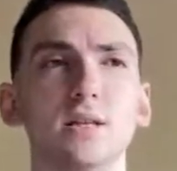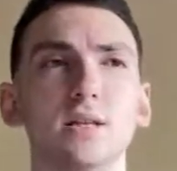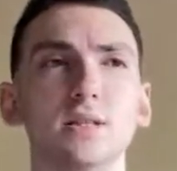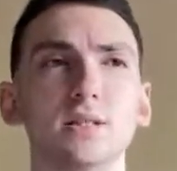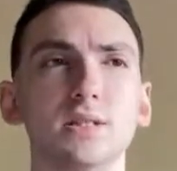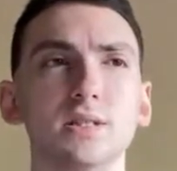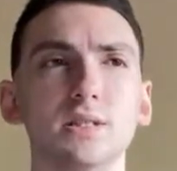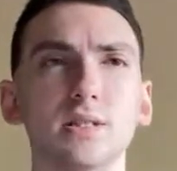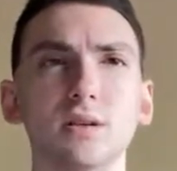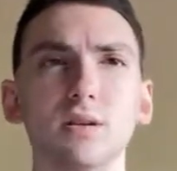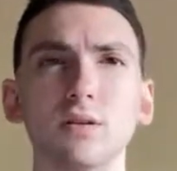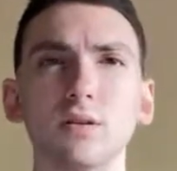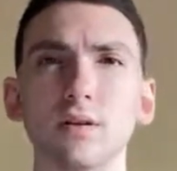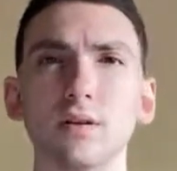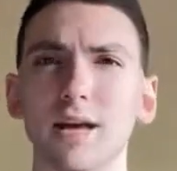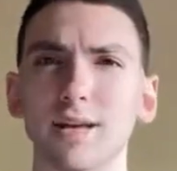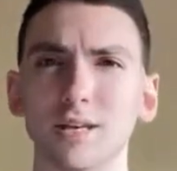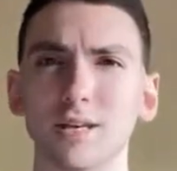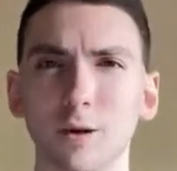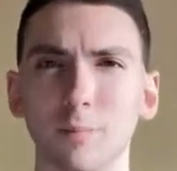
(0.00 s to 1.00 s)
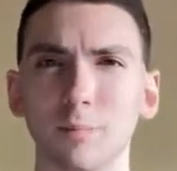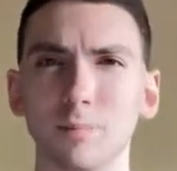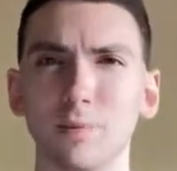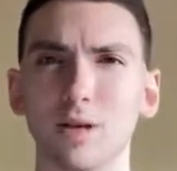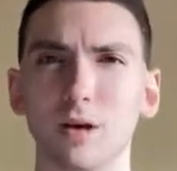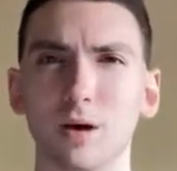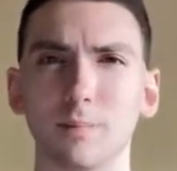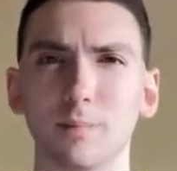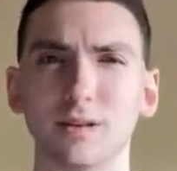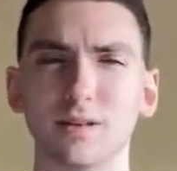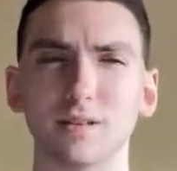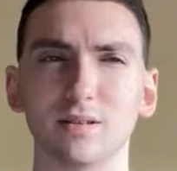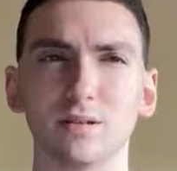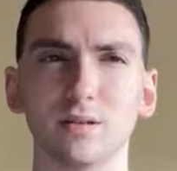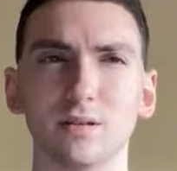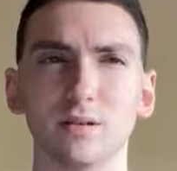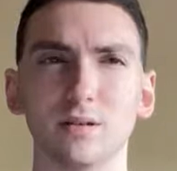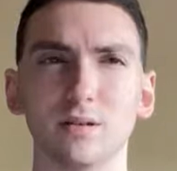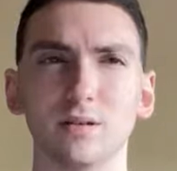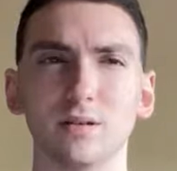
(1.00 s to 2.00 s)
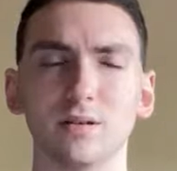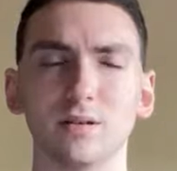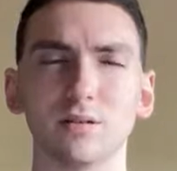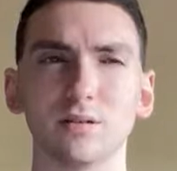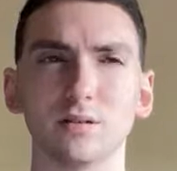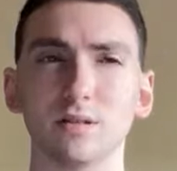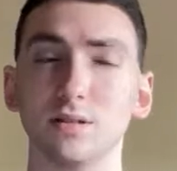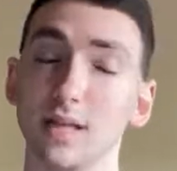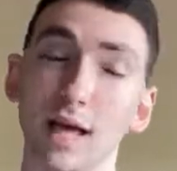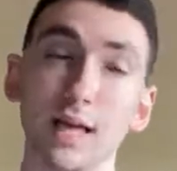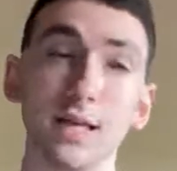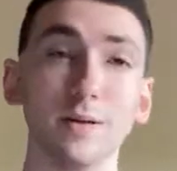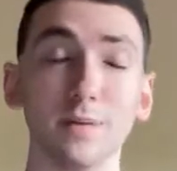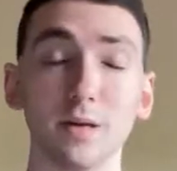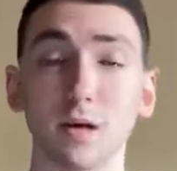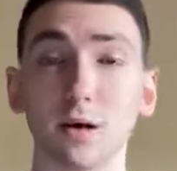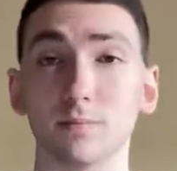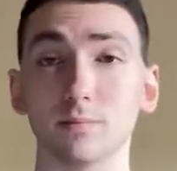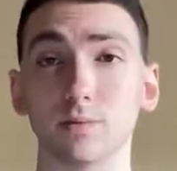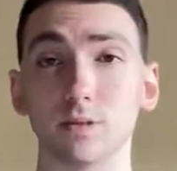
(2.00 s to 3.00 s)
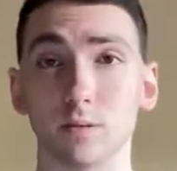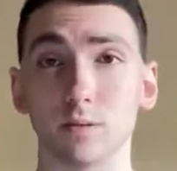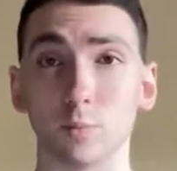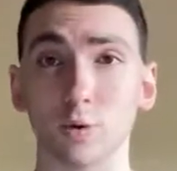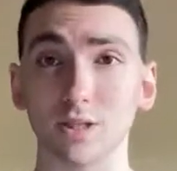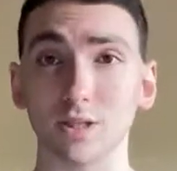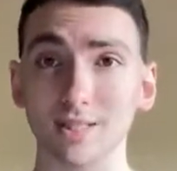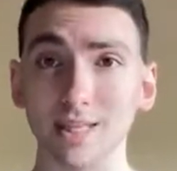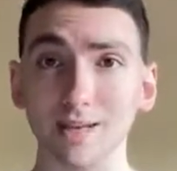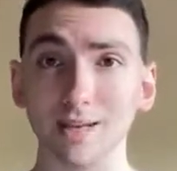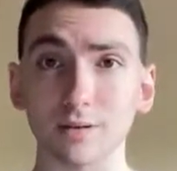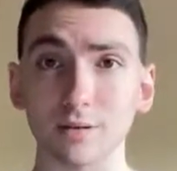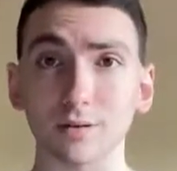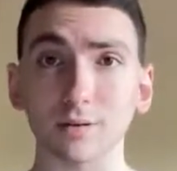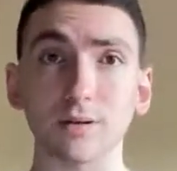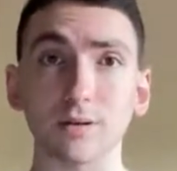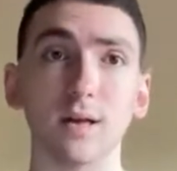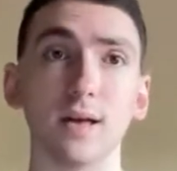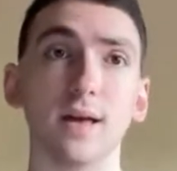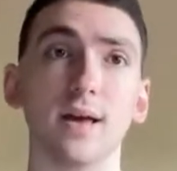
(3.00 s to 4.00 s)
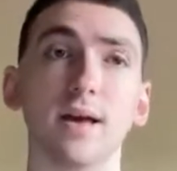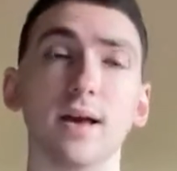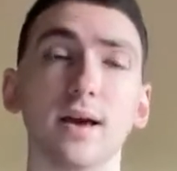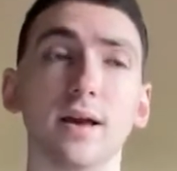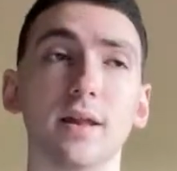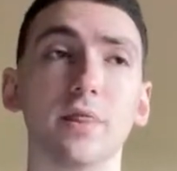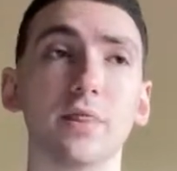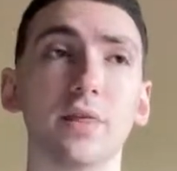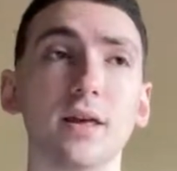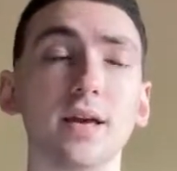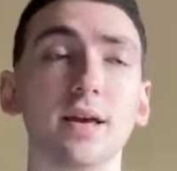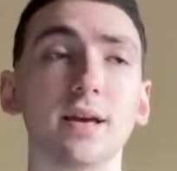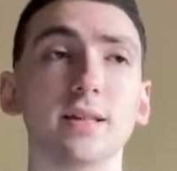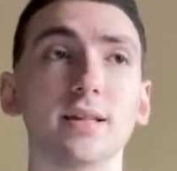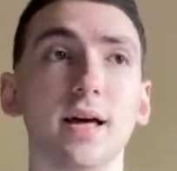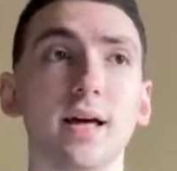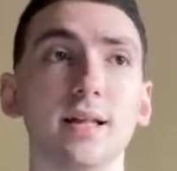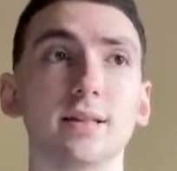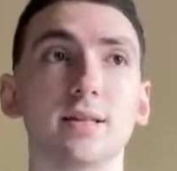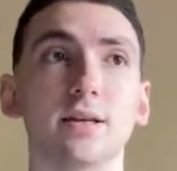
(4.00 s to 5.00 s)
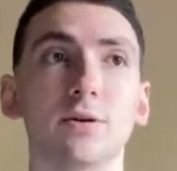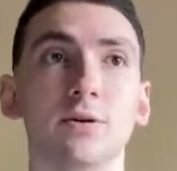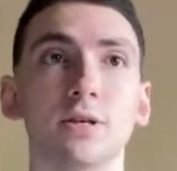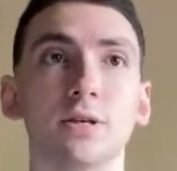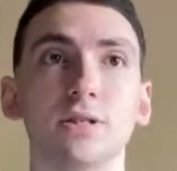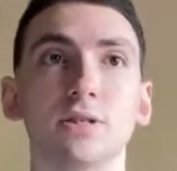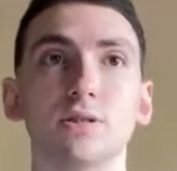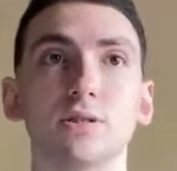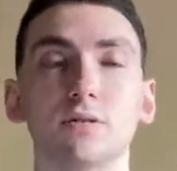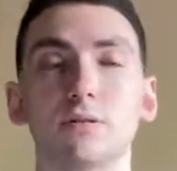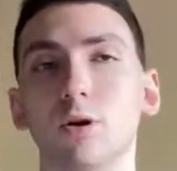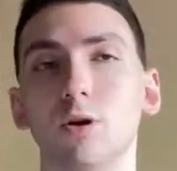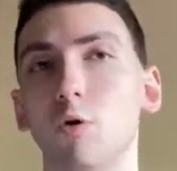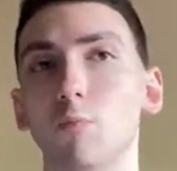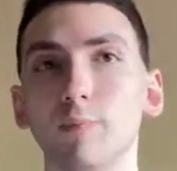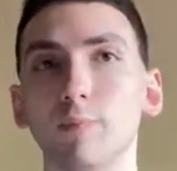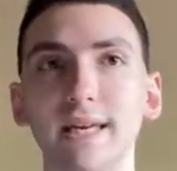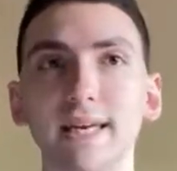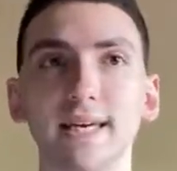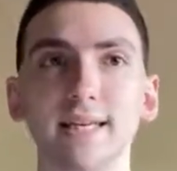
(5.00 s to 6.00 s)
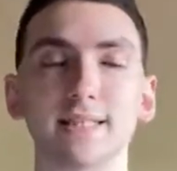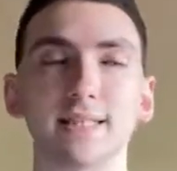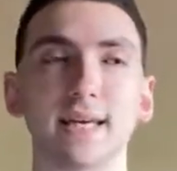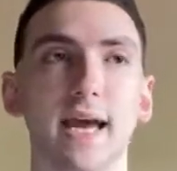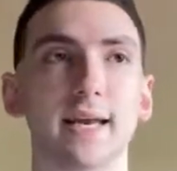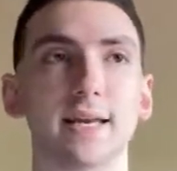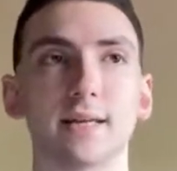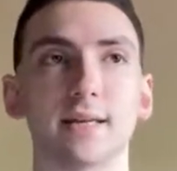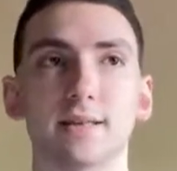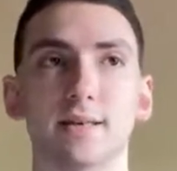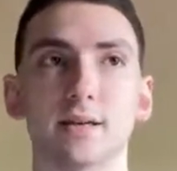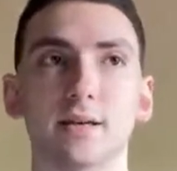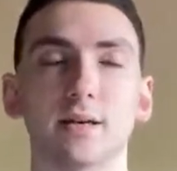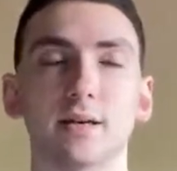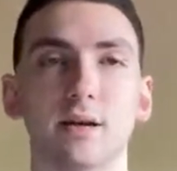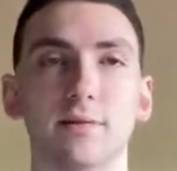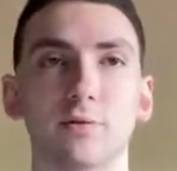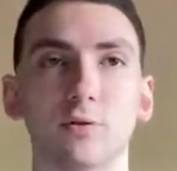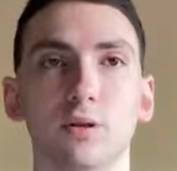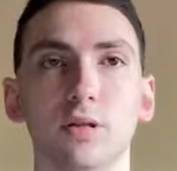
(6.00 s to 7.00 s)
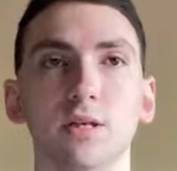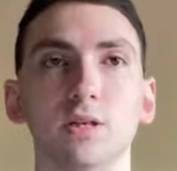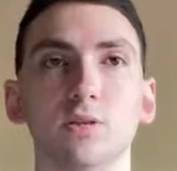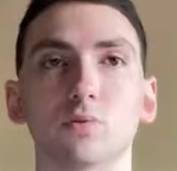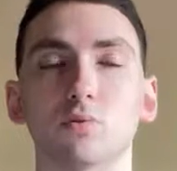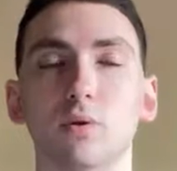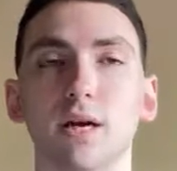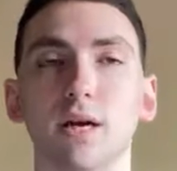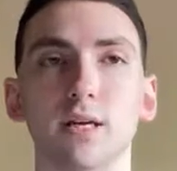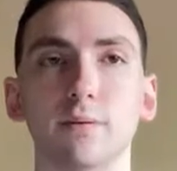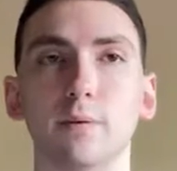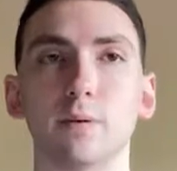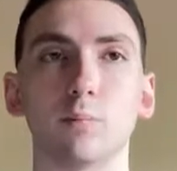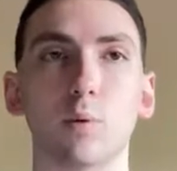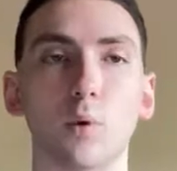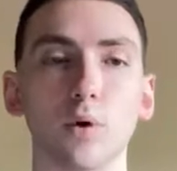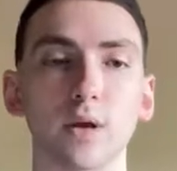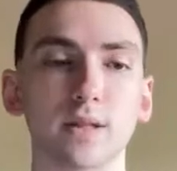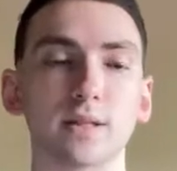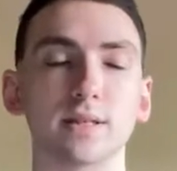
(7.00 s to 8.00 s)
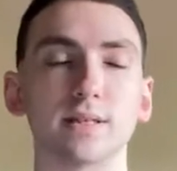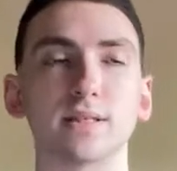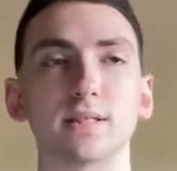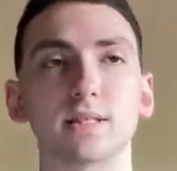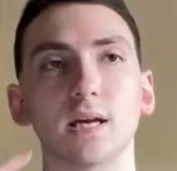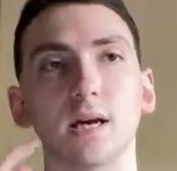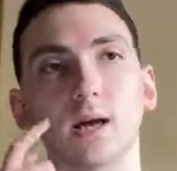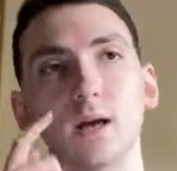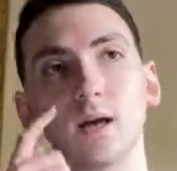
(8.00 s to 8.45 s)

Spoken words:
still tend to become somewhat cynical and thinking that there is no meaning to anything and everything is random and pointless.